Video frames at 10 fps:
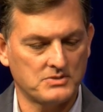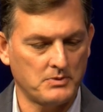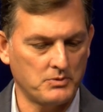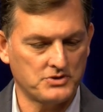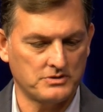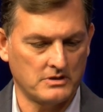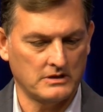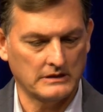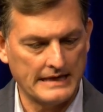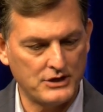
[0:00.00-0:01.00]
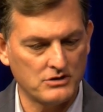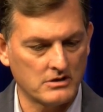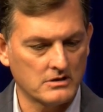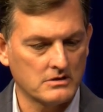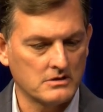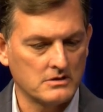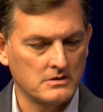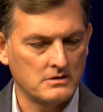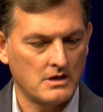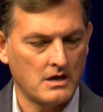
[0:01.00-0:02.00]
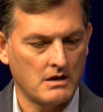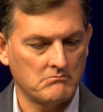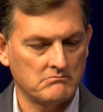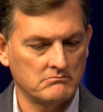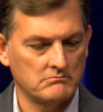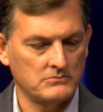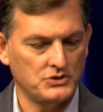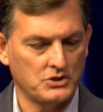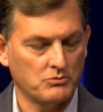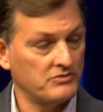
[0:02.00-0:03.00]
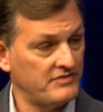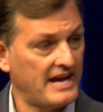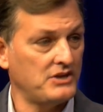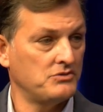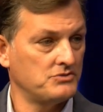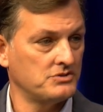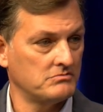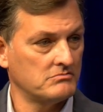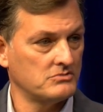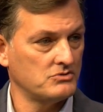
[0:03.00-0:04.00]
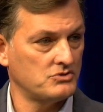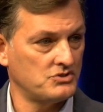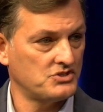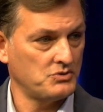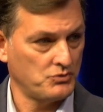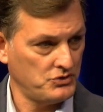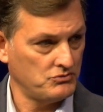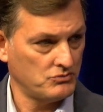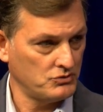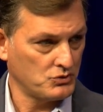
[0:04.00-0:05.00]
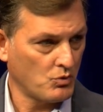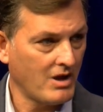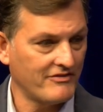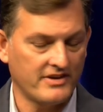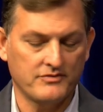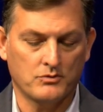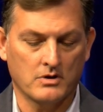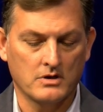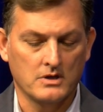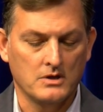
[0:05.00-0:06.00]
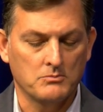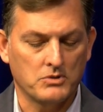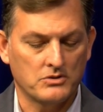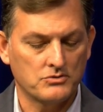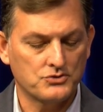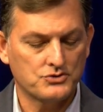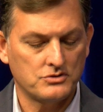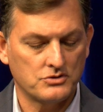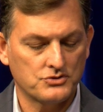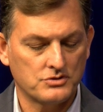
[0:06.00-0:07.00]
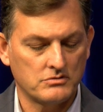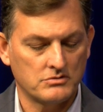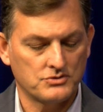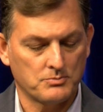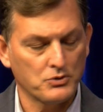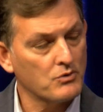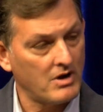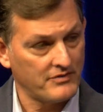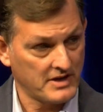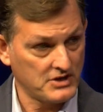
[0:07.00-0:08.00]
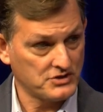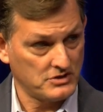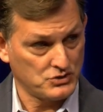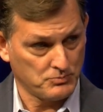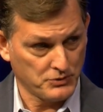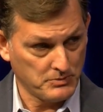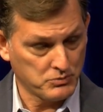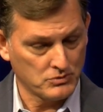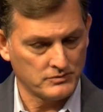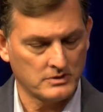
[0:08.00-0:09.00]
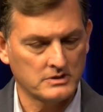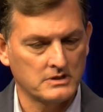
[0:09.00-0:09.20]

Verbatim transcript: by which a, a lender, um, you know, would vet you to to see what you you qualify for. Mm -hmm. But there's there's there's a pre-qualification and there's a pre-approval